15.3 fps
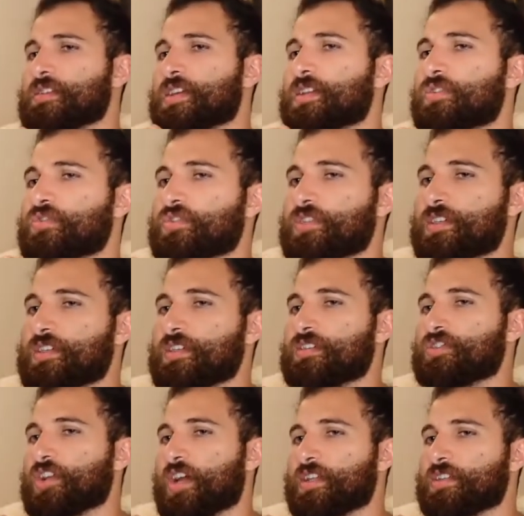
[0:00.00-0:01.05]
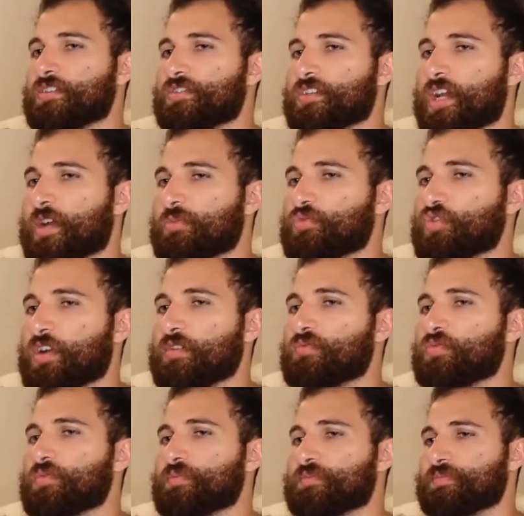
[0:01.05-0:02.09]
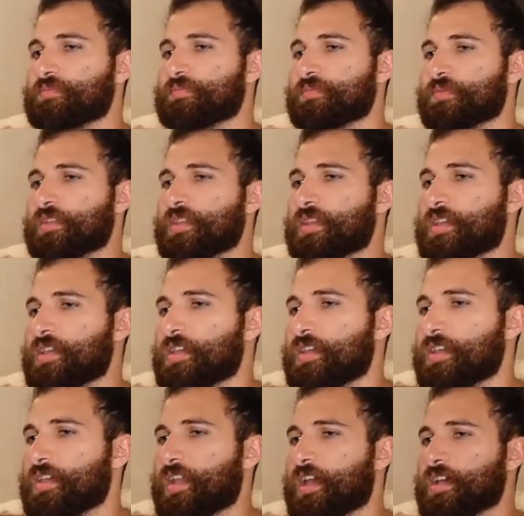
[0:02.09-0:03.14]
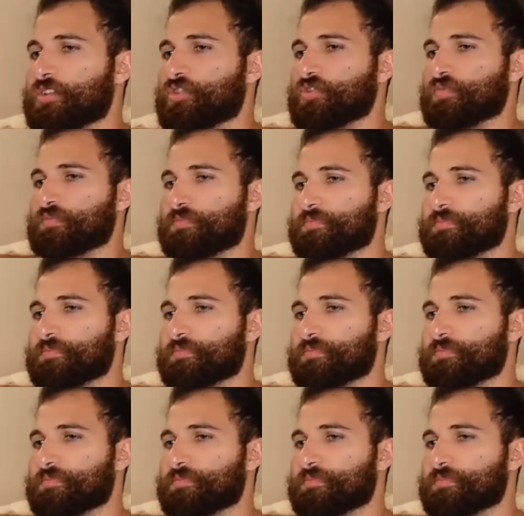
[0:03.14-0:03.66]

and you'll see Chinese time travel in action.